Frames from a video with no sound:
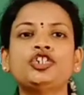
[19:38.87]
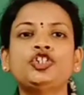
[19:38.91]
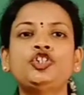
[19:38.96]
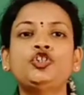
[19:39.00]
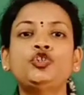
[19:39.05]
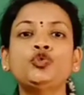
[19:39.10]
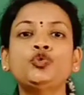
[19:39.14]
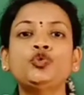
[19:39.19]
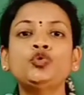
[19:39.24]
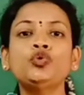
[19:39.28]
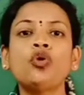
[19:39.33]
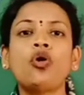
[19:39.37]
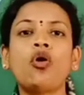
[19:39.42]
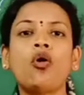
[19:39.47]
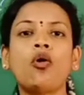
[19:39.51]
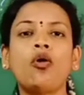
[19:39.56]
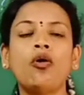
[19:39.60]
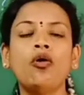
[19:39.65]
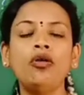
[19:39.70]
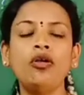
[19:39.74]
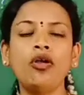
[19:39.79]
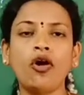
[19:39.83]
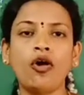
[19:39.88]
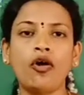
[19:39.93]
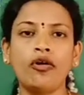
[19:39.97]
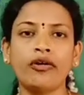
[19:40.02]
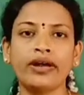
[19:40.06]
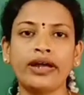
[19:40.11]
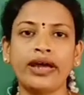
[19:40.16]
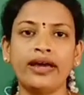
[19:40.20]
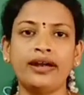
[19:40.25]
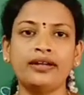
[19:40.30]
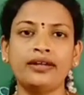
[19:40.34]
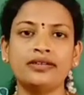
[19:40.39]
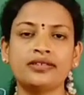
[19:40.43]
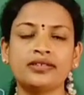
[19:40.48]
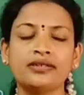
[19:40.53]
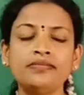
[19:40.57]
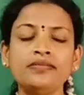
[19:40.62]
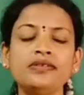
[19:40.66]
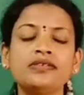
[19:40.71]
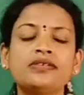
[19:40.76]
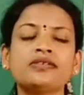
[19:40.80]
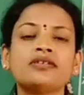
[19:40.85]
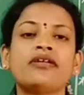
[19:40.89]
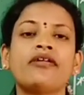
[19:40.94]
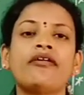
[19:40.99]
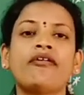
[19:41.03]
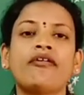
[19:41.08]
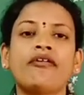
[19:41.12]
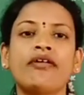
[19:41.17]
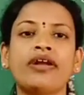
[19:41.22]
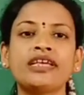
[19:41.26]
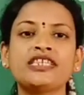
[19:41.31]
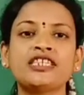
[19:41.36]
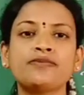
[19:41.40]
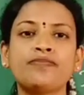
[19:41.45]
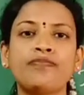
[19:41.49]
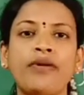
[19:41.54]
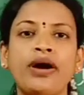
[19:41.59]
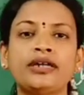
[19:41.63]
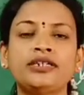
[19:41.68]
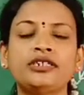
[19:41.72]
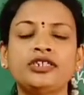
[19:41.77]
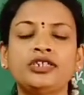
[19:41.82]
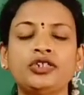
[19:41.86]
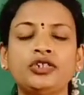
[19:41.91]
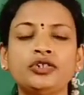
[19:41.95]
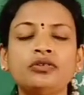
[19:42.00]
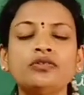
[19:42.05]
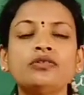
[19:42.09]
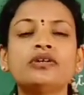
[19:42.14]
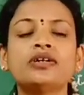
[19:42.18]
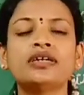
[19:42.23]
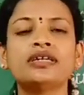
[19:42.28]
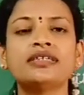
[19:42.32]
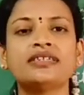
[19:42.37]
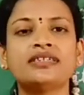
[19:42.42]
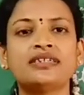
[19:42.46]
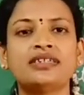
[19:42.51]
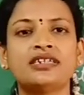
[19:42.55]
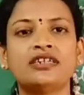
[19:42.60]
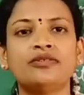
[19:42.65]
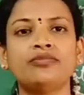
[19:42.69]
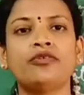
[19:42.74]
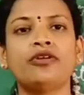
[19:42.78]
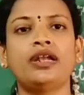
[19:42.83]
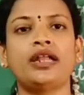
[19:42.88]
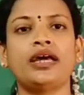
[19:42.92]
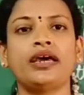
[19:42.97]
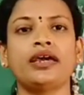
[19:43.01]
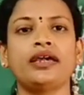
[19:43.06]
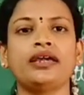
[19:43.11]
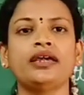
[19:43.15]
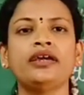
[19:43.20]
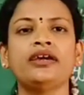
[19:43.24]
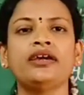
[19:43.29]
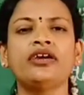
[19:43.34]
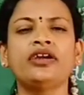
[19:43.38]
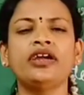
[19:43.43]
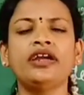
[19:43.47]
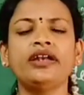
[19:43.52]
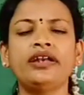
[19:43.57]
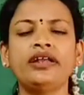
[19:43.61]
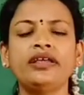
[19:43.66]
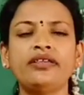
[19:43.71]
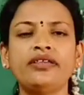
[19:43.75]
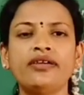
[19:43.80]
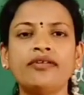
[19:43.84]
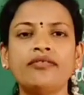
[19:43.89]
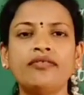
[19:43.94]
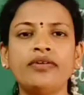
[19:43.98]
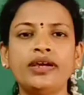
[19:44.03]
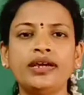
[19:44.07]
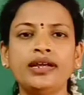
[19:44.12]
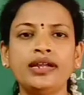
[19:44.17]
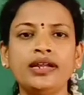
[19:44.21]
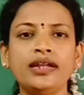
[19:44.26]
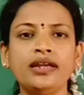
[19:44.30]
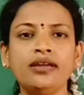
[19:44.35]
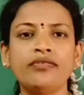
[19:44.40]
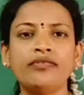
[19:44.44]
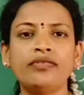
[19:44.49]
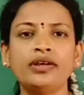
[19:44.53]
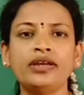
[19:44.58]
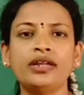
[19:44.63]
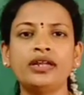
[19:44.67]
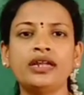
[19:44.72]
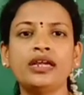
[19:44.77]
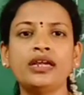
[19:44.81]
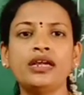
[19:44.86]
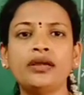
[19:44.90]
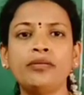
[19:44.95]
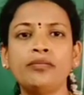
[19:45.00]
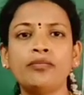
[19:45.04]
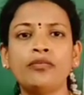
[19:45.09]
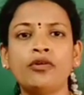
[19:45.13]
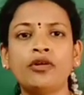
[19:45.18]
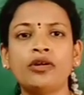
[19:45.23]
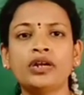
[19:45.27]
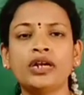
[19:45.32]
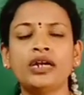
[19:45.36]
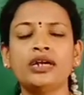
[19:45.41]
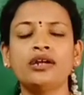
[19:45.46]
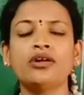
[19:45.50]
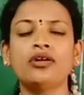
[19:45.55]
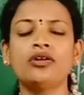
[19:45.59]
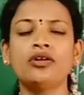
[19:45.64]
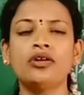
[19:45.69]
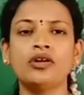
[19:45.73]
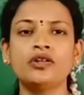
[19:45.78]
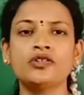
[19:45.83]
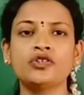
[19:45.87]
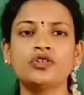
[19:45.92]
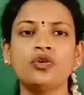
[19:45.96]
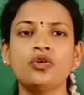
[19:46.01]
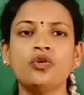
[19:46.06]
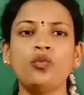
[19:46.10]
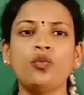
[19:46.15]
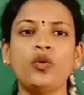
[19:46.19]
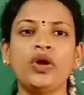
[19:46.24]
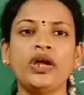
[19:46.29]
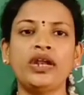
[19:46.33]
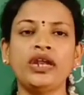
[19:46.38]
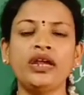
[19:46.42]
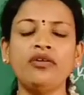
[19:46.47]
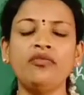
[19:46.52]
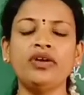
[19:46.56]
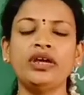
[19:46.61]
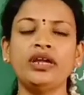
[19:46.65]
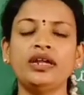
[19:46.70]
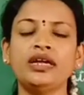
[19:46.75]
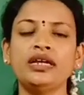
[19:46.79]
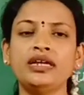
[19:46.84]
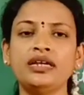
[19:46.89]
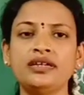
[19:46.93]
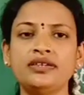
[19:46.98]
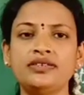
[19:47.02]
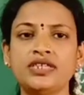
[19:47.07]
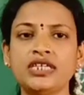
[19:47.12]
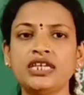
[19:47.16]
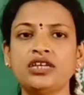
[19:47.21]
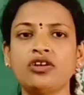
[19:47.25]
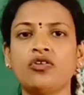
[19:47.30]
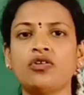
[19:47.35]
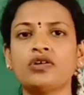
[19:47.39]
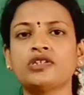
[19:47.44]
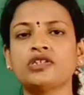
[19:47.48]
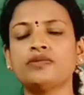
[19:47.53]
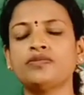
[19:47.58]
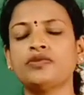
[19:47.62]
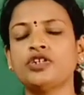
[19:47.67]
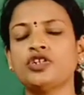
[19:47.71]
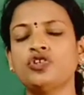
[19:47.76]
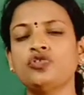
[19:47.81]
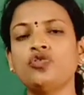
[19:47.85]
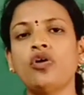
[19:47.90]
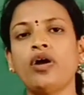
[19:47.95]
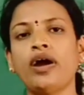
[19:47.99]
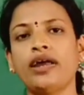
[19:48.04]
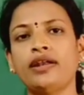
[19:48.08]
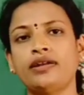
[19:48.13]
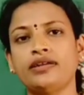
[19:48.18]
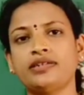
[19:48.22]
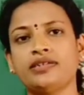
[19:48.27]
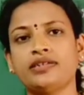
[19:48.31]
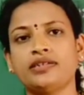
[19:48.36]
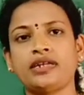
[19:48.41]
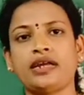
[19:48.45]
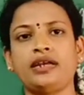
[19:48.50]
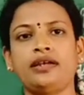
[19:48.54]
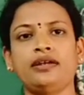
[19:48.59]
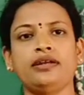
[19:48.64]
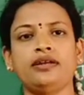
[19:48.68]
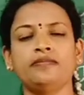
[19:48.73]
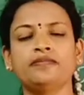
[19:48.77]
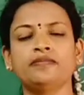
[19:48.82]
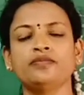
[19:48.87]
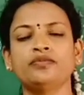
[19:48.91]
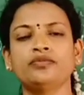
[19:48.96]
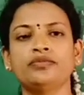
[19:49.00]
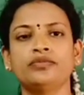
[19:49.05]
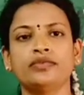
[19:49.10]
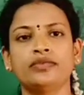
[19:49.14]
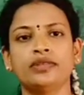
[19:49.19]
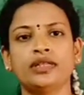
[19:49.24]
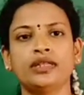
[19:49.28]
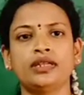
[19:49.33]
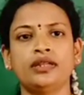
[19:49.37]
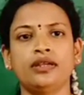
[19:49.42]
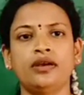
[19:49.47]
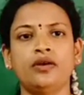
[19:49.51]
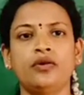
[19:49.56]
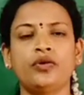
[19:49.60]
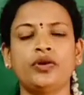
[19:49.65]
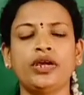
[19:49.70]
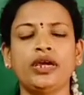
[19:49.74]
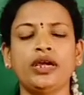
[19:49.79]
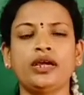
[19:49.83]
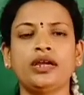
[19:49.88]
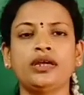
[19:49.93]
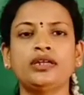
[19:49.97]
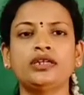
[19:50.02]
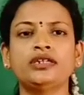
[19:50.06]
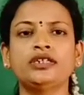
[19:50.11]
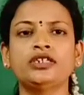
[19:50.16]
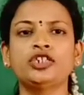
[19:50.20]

Do all organisms respond to stimuli? It is a very, very important and also very, very easy concept to understand. Okay.